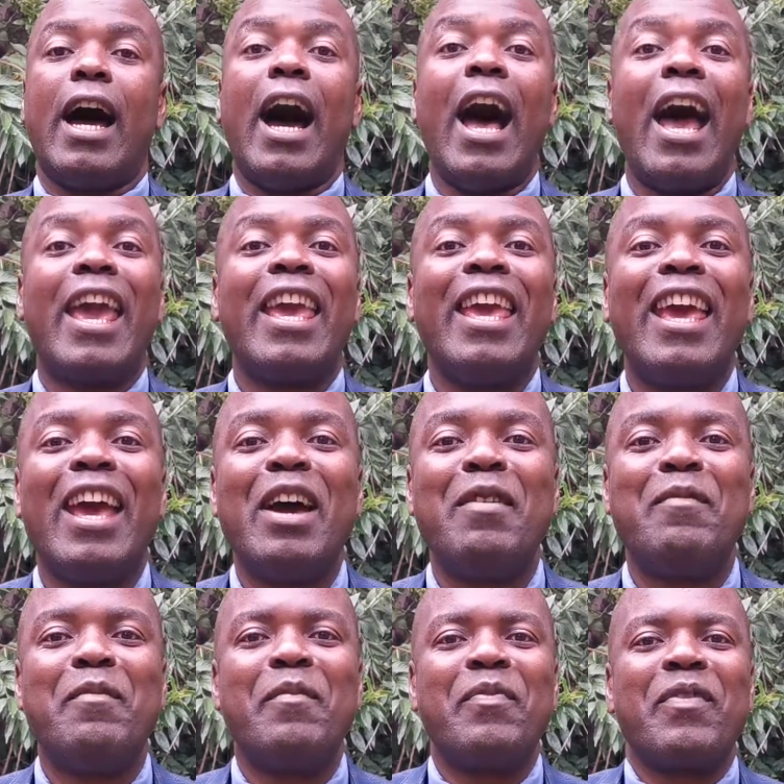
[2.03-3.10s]
Hi,
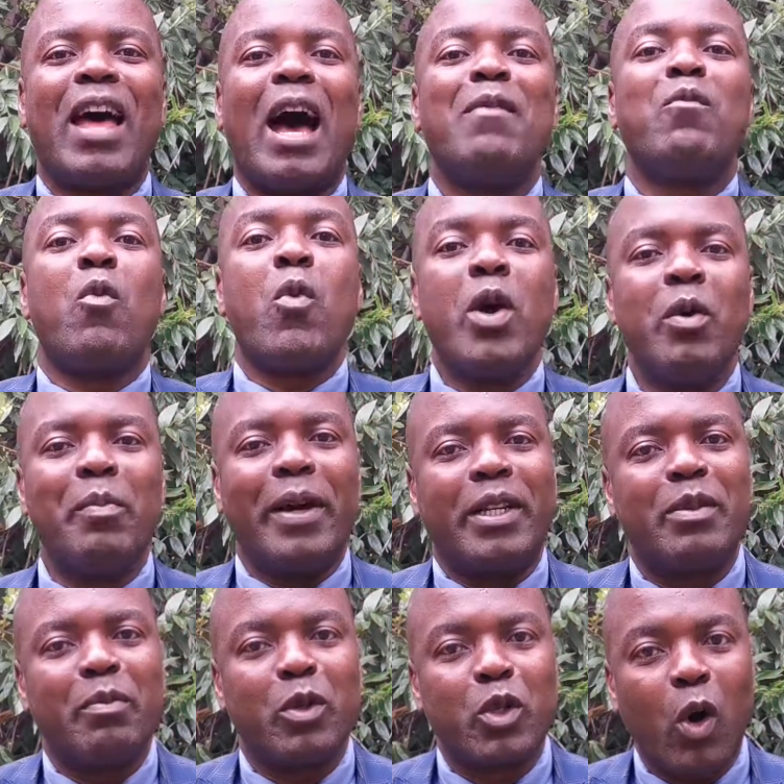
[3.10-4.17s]
I'm
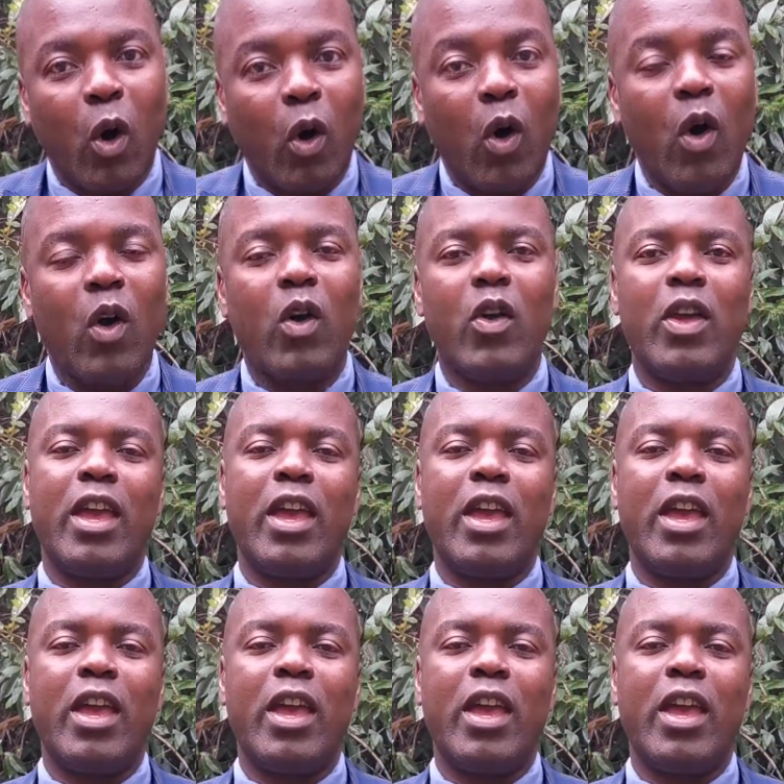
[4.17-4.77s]
Wilbert Mutoko.